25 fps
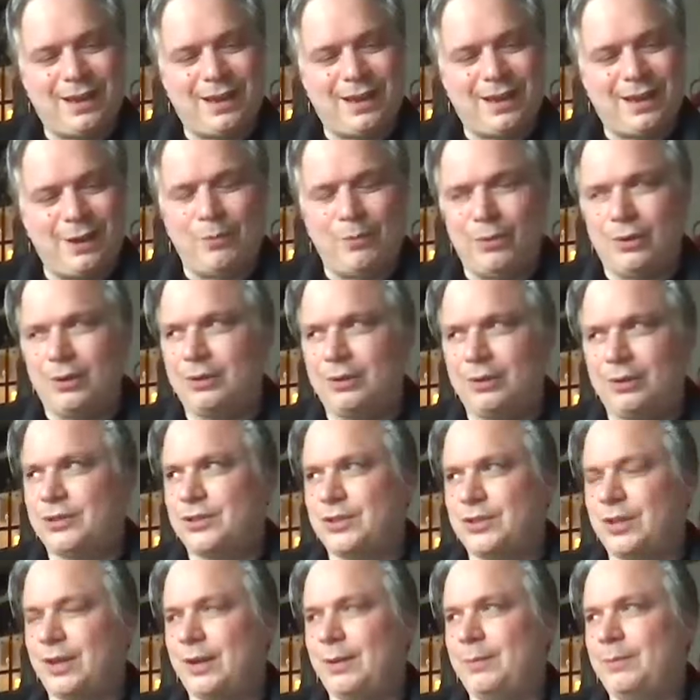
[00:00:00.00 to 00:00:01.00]
I remember
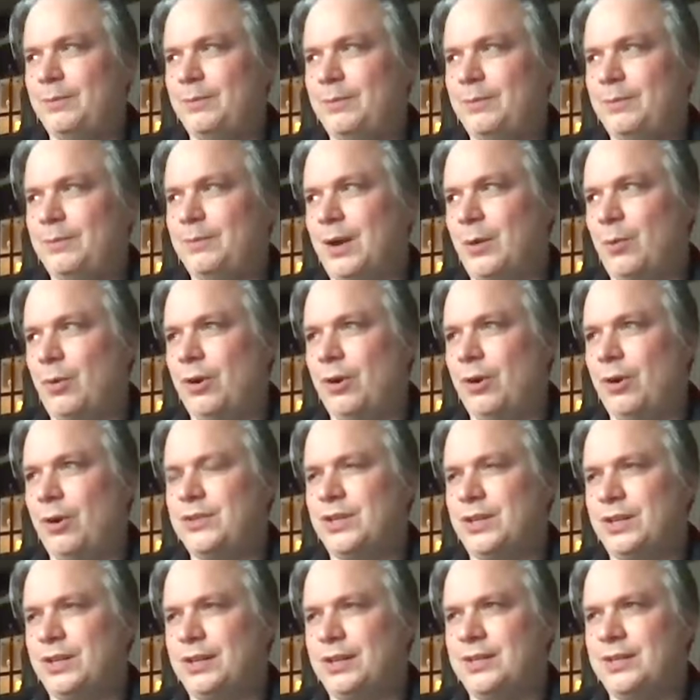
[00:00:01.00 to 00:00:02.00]
because I
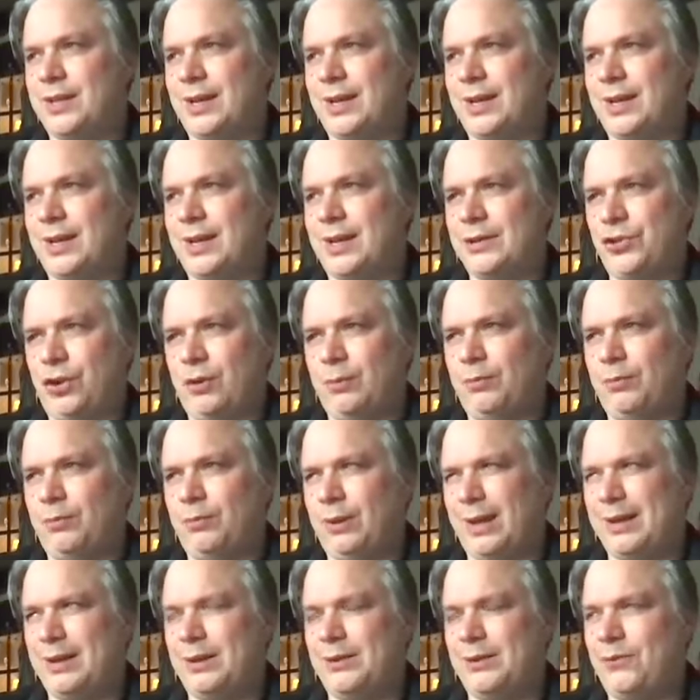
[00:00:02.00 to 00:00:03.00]
worked in a guitar
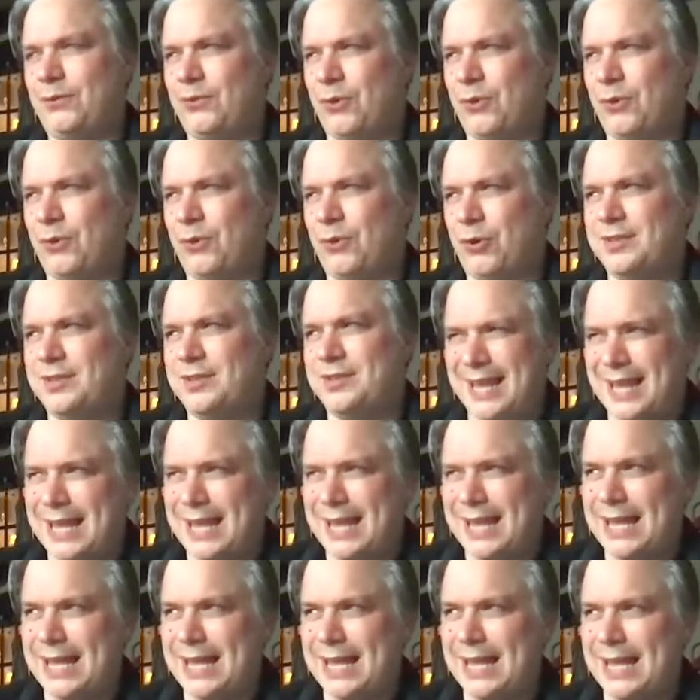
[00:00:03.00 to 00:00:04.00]
shop like for a
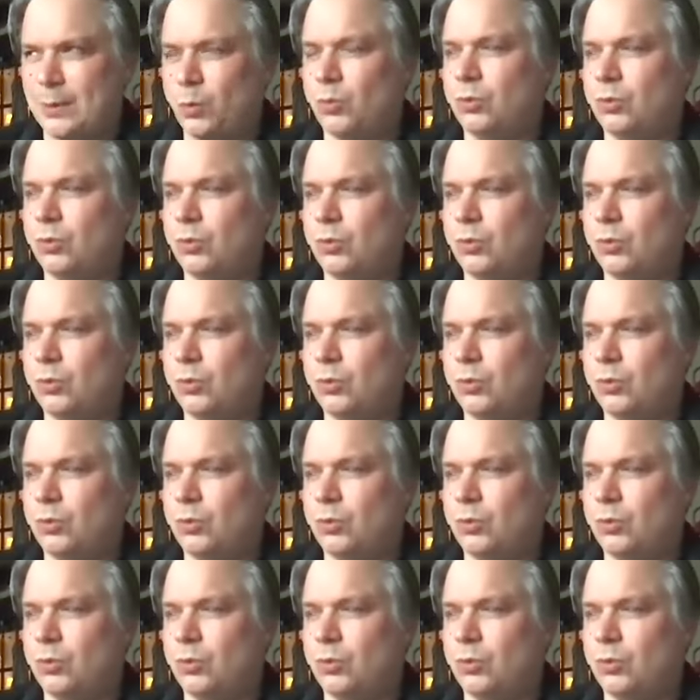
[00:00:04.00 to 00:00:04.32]
day